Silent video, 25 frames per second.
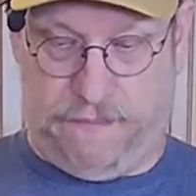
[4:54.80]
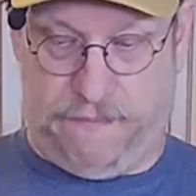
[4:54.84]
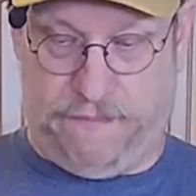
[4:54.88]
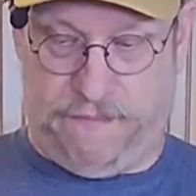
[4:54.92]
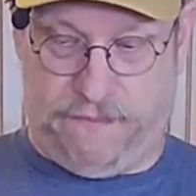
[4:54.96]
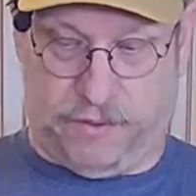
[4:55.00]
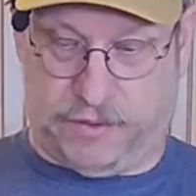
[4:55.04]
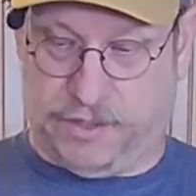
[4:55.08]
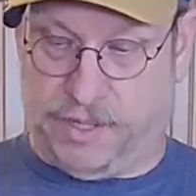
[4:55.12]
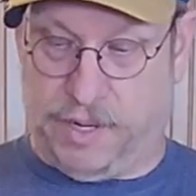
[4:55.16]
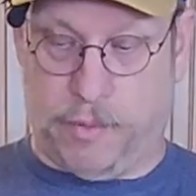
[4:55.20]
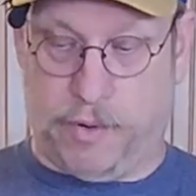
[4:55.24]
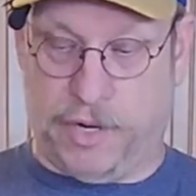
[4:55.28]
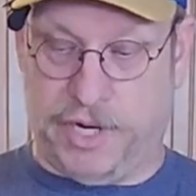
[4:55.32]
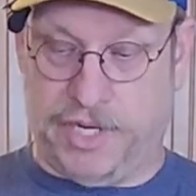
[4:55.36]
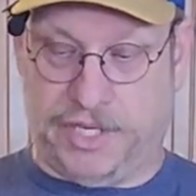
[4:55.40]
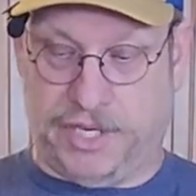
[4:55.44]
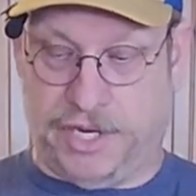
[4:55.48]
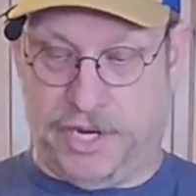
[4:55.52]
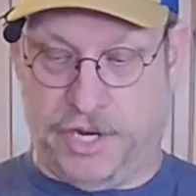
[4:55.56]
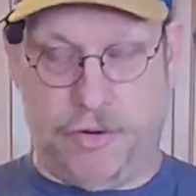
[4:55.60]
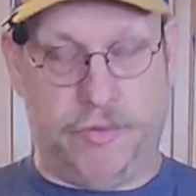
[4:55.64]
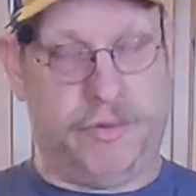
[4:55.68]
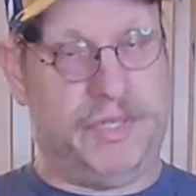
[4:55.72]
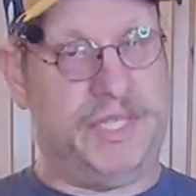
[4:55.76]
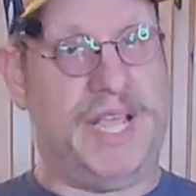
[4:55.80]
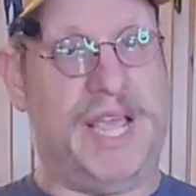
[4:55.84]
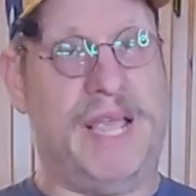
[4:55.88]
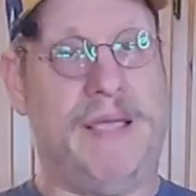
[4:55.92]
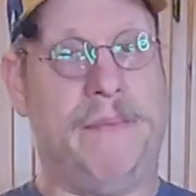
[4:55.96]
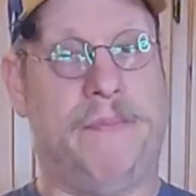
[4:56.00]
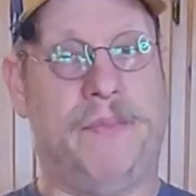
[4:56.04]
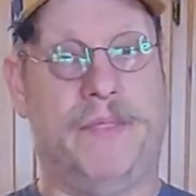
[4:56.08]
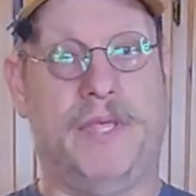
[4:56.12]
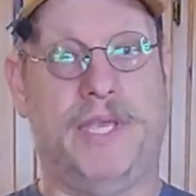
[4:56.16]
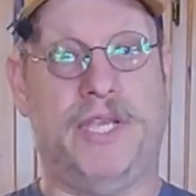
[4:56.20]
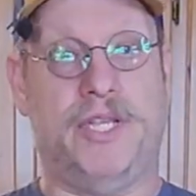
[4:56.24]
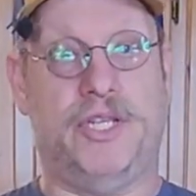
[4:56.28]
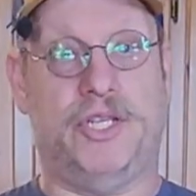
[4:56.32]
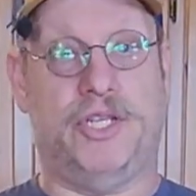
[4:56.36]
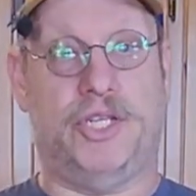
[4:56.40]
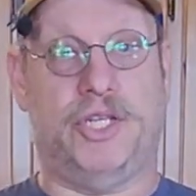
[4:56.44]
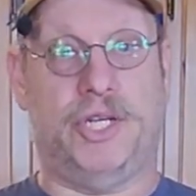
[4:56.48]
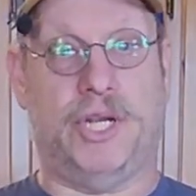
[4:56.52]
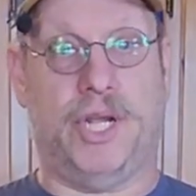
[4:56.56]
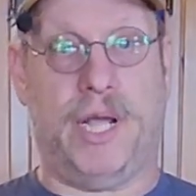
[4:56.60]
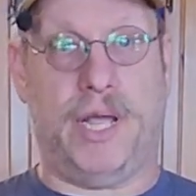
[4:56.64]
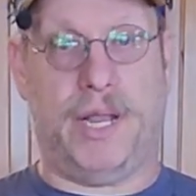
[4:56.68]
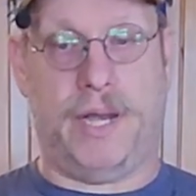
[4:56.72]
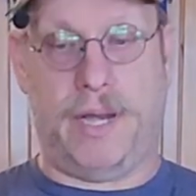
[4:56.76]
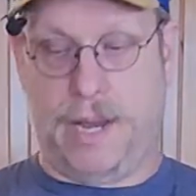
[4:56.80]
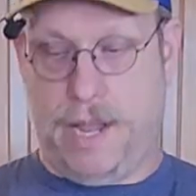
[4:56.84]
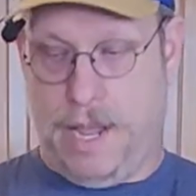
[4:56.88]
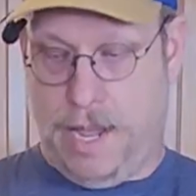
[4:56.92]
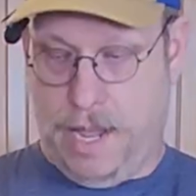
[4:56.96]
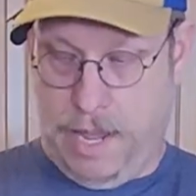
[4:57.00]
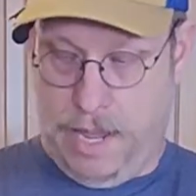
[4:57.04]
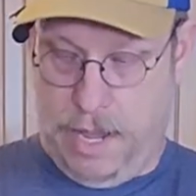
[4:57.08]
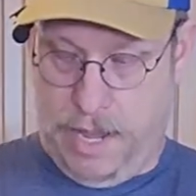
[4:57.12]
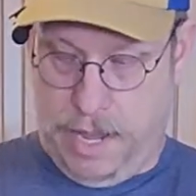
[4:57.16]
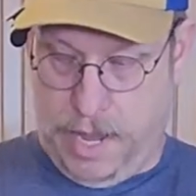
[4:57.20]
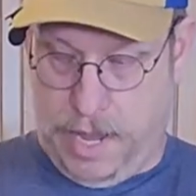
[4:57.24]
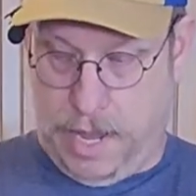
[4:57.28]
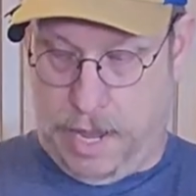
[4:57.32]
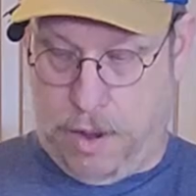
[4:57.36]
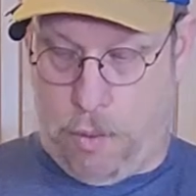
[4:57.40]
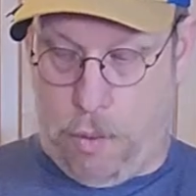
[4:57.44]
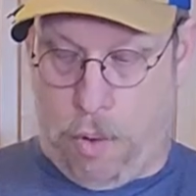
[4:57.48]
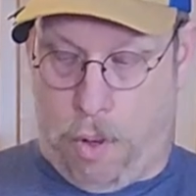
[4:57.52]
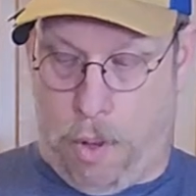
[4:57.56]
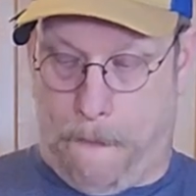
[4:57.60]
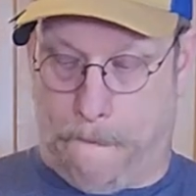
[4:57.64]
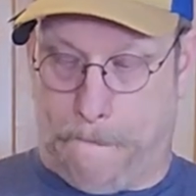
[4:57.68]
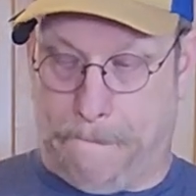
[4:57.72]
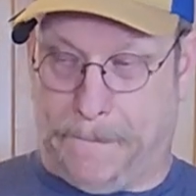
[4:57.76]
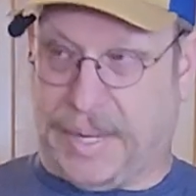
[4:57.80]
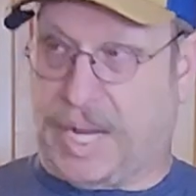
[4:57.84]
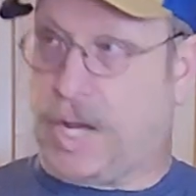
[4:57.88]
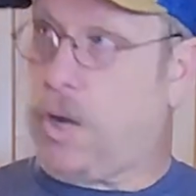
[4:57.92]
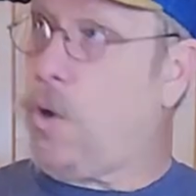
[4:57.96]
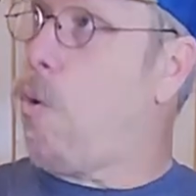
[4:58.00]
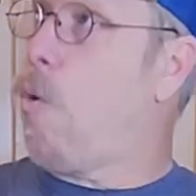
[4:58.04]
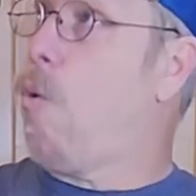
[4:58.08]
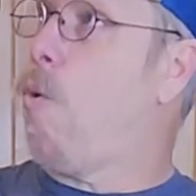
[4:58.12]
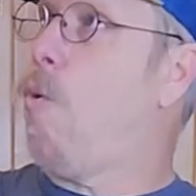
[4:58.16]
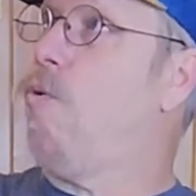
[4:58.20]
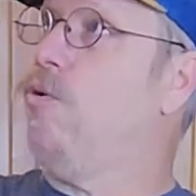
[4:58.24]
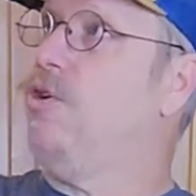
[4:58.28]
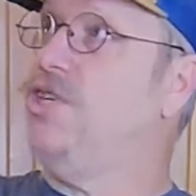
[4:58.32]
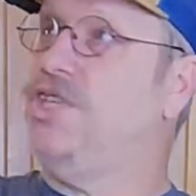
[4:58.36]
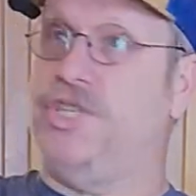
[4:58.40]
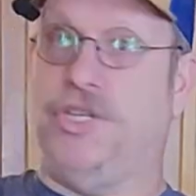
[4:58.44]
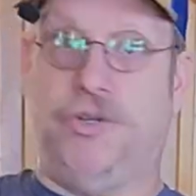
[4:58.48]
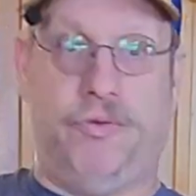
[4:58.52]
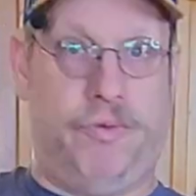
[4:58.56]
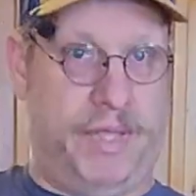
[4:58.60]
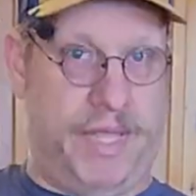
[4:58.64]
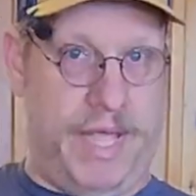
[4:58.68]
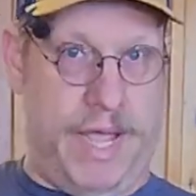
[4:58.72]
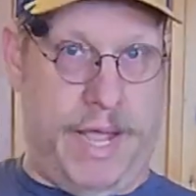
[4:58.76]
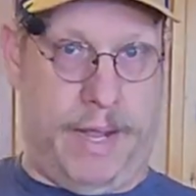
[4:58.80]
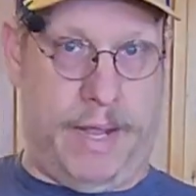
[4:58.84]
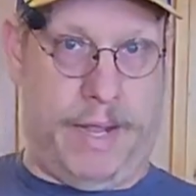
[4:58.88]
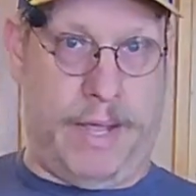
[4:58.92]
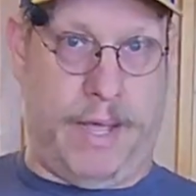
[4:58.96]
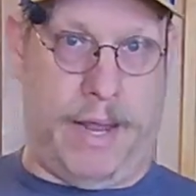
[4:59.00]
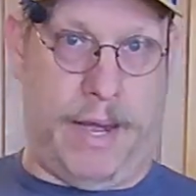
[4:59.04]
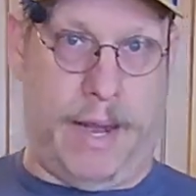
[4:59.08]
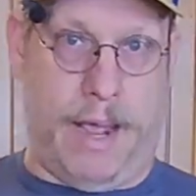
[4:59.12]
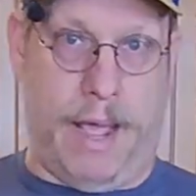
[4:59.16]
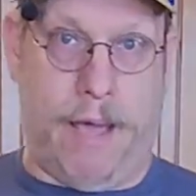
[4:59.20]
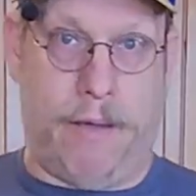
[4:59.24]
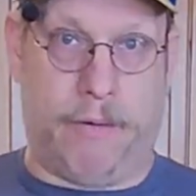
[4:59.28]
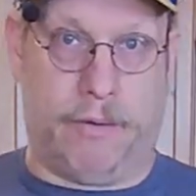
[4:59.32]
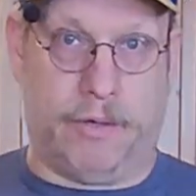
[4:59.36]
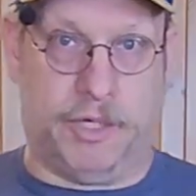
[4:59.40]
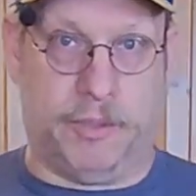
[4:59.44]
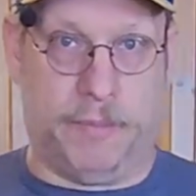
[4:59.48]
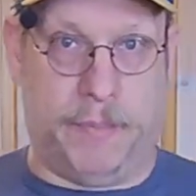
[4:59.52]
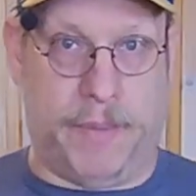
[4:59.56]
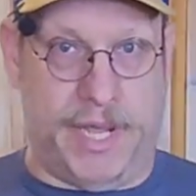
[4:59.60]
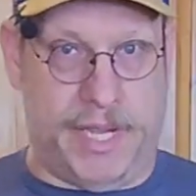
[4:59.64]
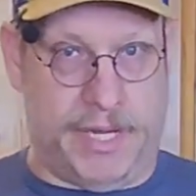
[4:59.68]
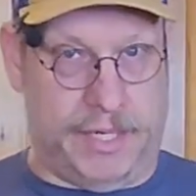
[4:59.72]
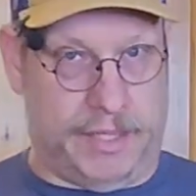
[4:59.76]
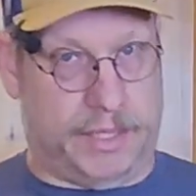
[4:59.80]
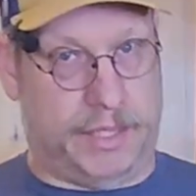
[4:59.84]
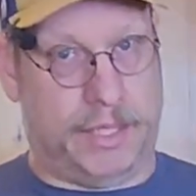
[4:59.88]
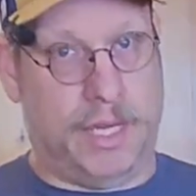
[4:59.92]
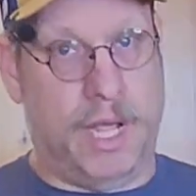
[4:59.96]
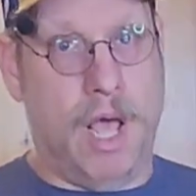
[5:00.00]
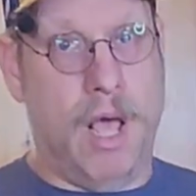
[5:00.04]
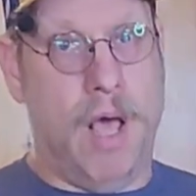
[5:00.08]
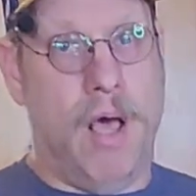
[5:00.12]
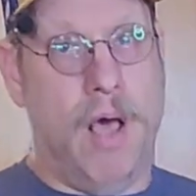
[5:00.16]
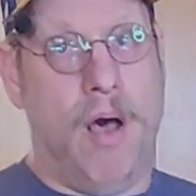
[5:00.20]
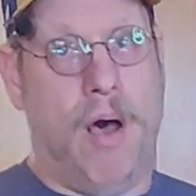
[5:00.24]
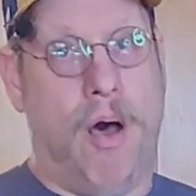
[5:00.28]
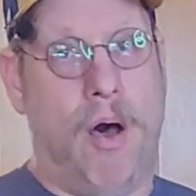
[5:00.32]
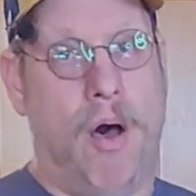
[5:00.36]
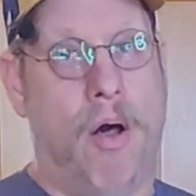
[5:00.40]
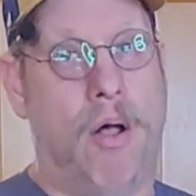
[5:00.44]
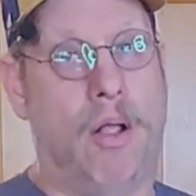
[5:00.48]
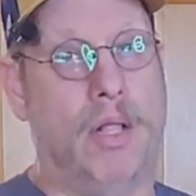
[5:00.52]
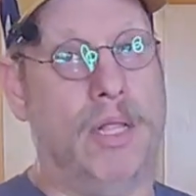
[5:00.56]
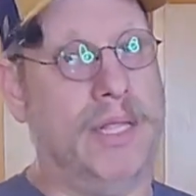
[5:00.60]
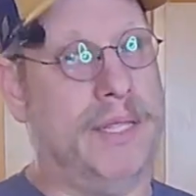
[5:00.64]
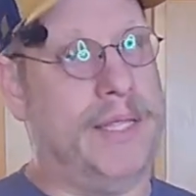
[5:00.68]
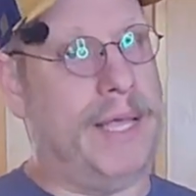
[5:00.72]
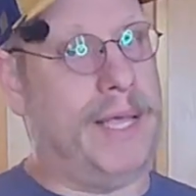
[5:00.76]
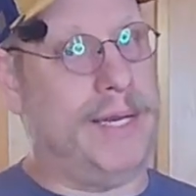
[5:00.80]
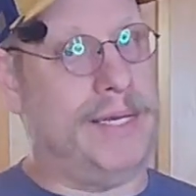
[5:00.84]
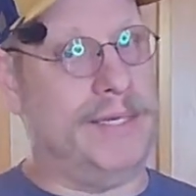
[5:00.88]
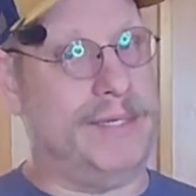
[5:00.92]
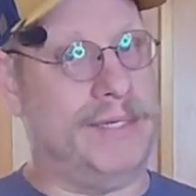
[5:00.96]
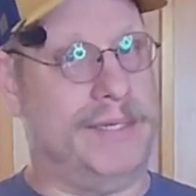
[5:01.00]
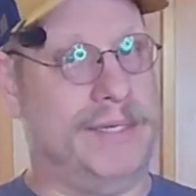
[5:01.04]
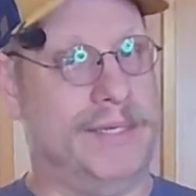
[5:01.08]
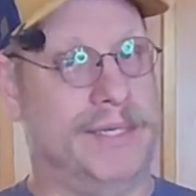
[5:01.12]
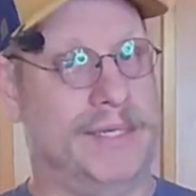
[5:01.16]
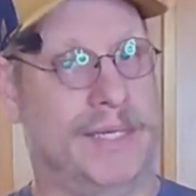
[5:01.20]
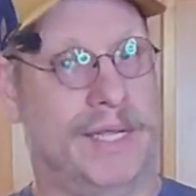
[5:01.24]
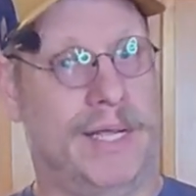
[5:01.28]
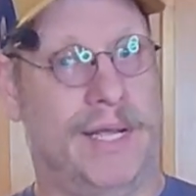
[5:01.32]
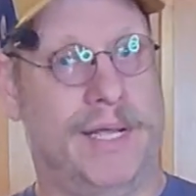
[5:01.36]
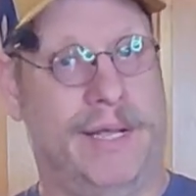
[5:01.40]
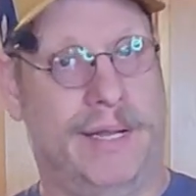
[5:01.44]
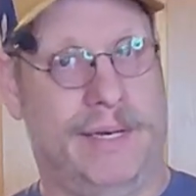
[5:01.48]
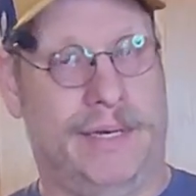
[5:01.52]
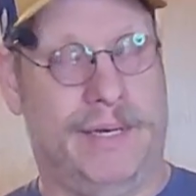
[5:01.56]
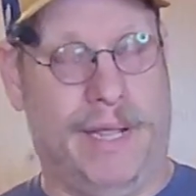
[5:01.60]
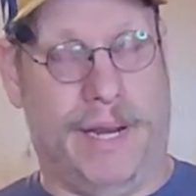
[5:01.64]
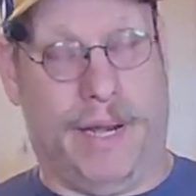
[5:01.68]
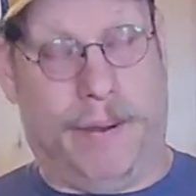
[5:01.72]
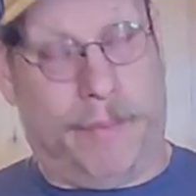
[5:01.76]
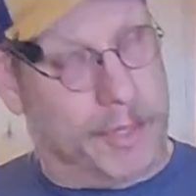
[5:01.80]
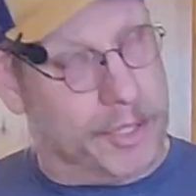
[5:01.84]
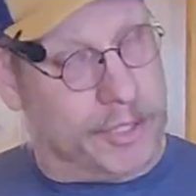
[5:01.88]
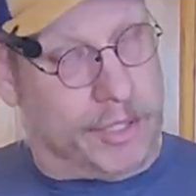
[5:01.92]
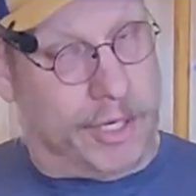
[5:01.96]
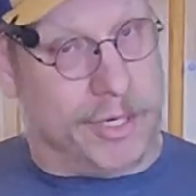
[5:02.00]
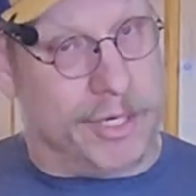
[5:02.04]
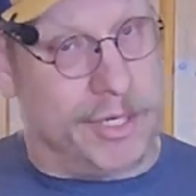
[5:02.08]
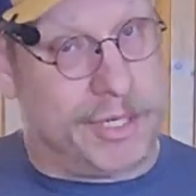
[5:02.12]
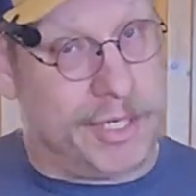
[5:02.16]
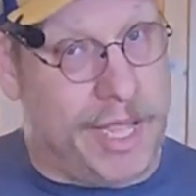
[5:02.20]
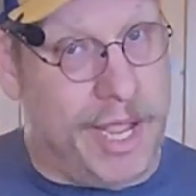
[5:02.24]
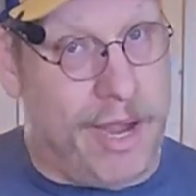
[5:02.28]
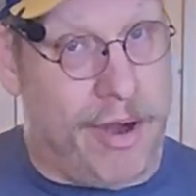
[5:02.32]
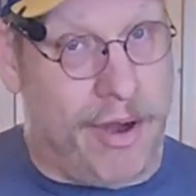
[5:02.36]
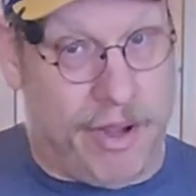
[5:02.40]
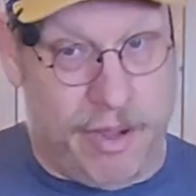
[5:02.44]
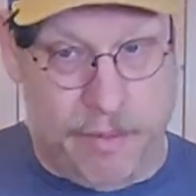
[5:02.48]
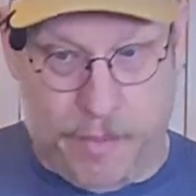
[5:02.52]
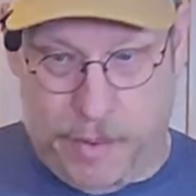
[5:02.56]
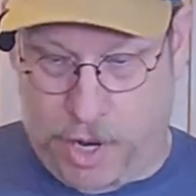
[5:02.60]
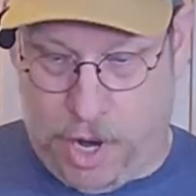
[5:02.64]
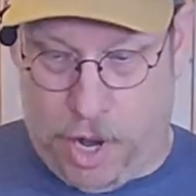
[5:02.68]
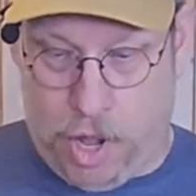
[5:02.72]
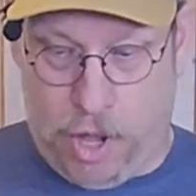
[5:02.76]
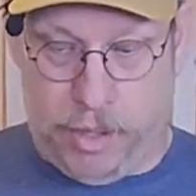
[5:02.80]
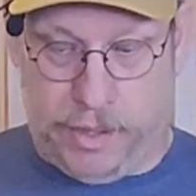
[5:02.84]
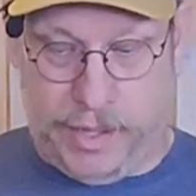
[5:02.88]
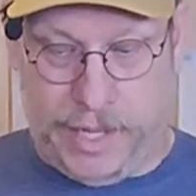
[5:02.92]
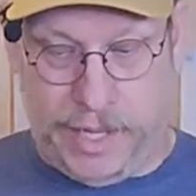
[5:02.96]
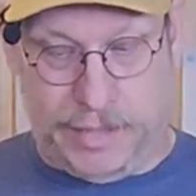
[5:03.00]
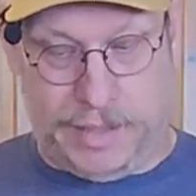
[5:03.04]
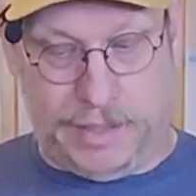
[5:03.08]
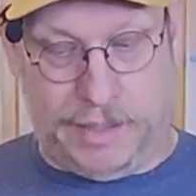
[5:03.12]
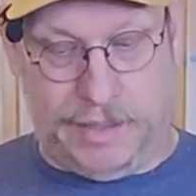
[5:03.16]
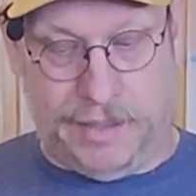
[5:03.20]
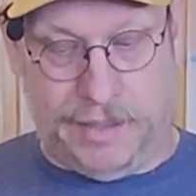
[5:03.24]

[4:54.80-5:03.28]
for some reason you tape these shut, it will shoot that guy to outer space. All of that is designed, and I'm not trying to scare you, but all that's